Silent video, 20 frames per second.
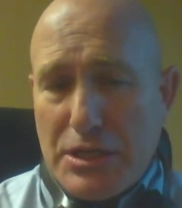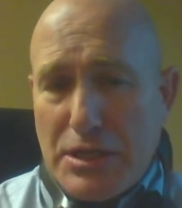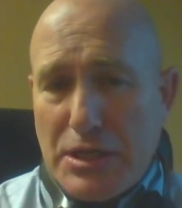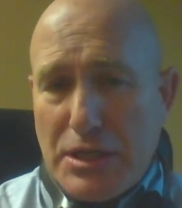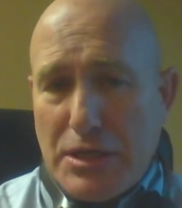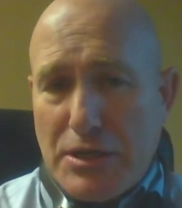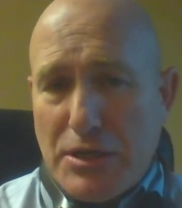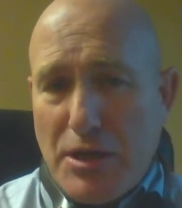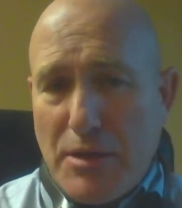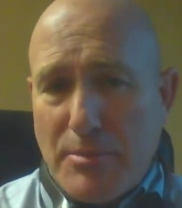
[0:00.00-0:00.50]

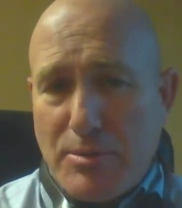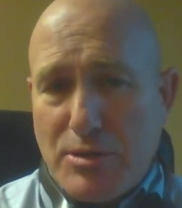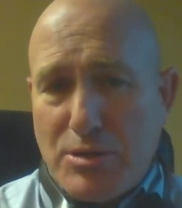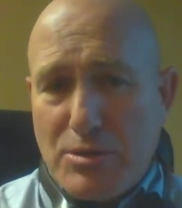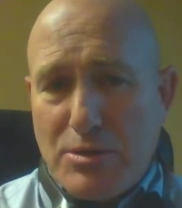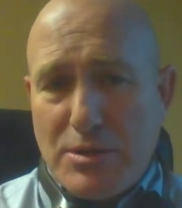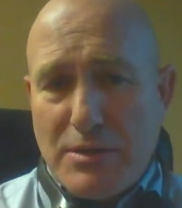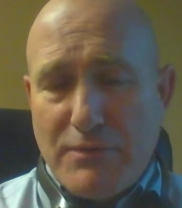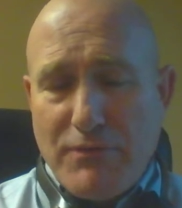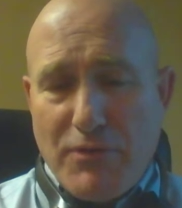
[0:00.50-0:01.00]
an
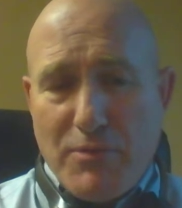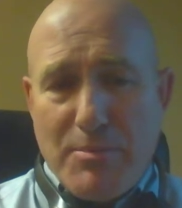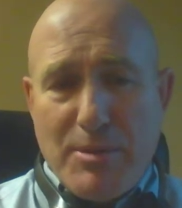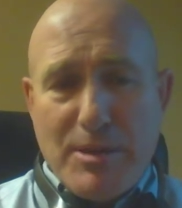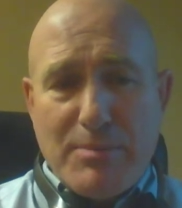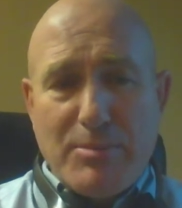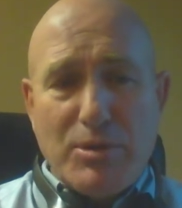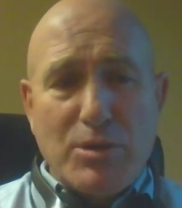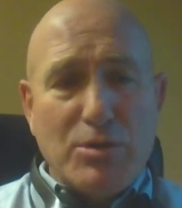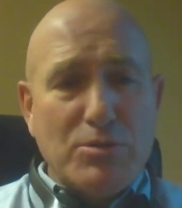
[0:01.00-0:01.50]
opportunity for
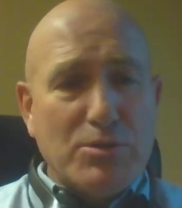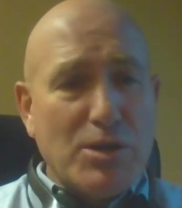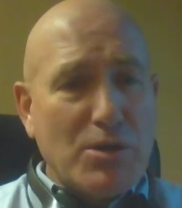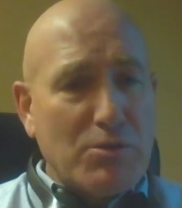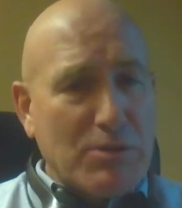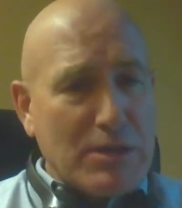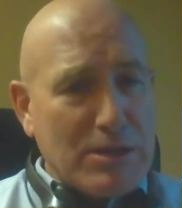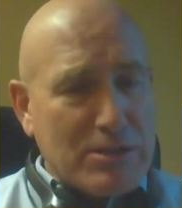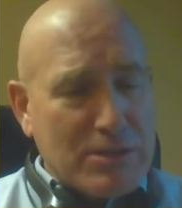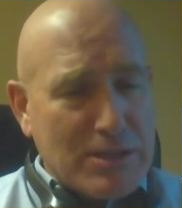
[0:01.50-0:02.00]
people who
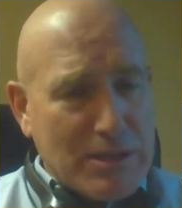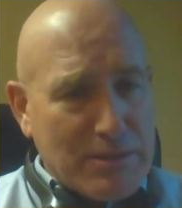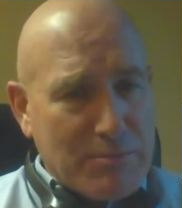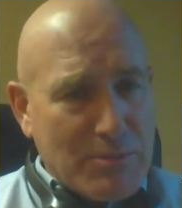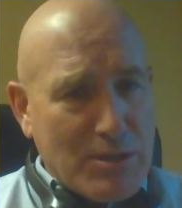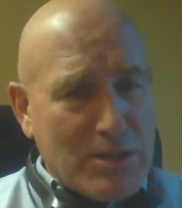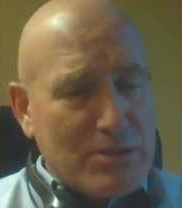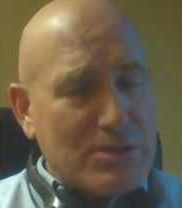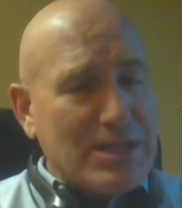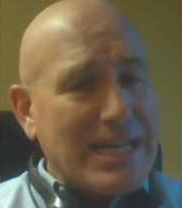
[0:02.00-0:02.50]
don't get sick
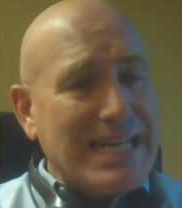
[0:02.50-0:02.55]
much